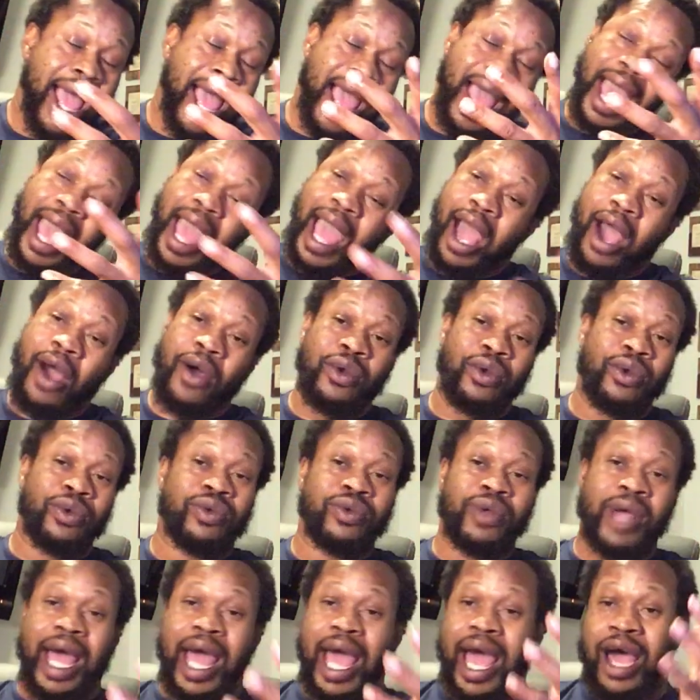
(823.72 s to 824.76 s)
how
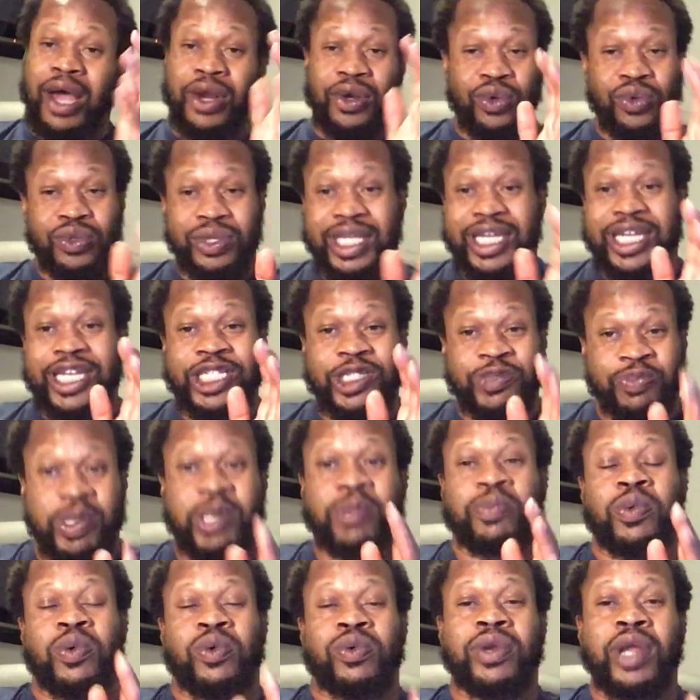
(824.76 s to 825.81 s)
do these
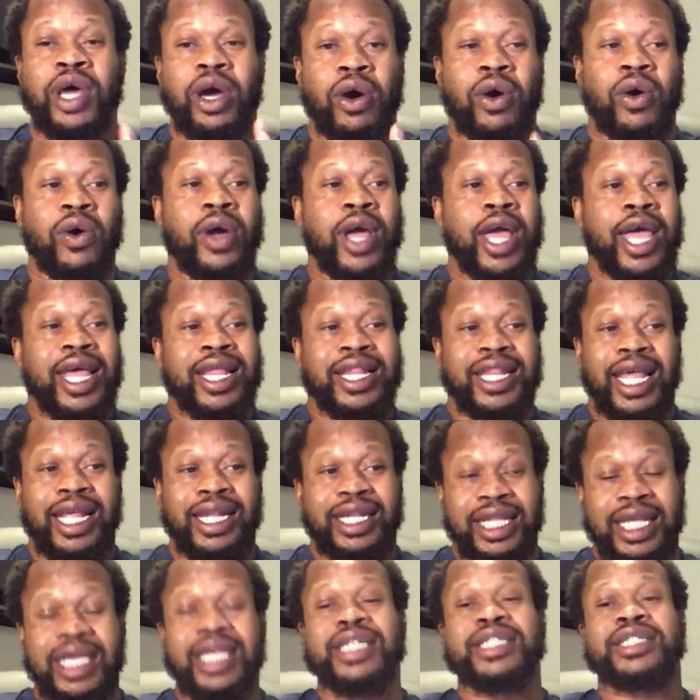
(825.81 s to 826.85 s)
people know
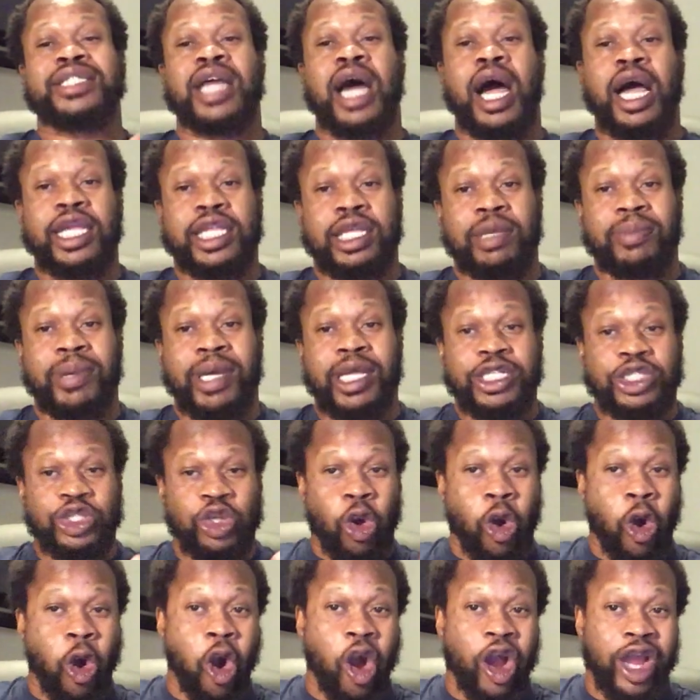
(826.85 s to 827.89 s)
that these documents
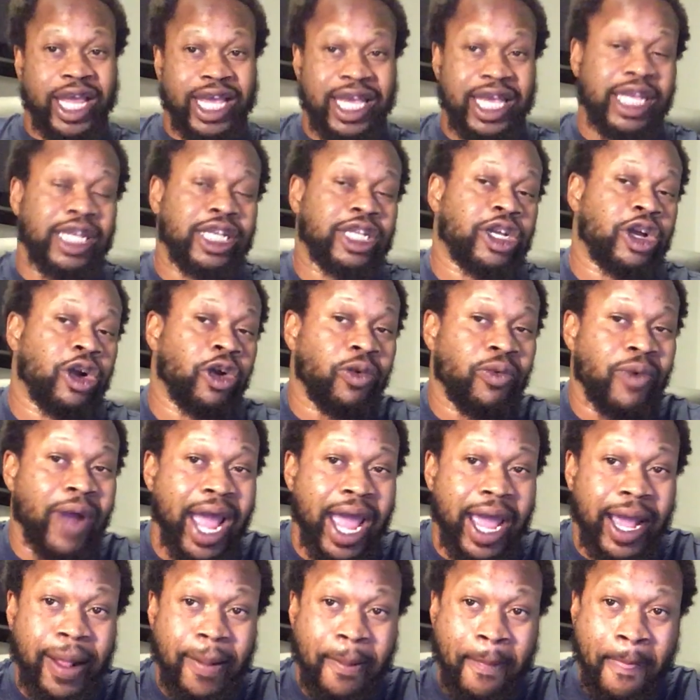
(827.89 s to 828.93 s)
are
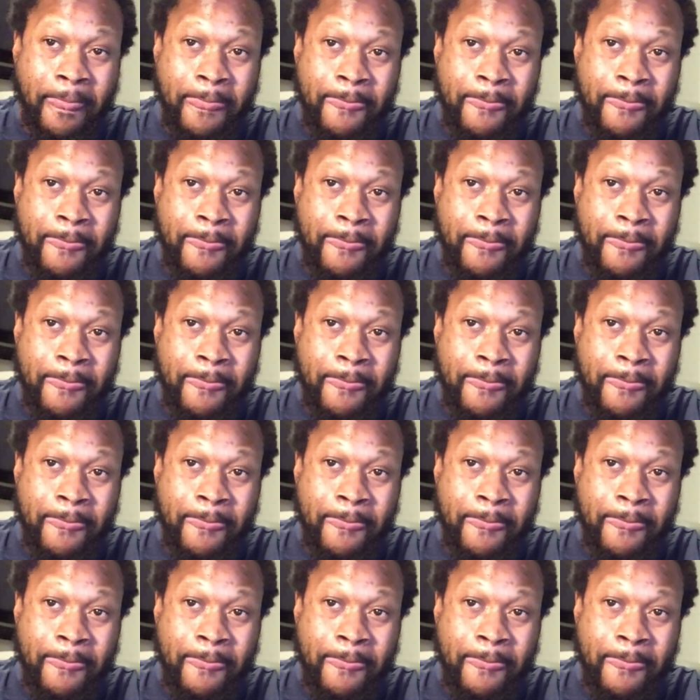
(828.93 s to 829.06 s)
incorrect?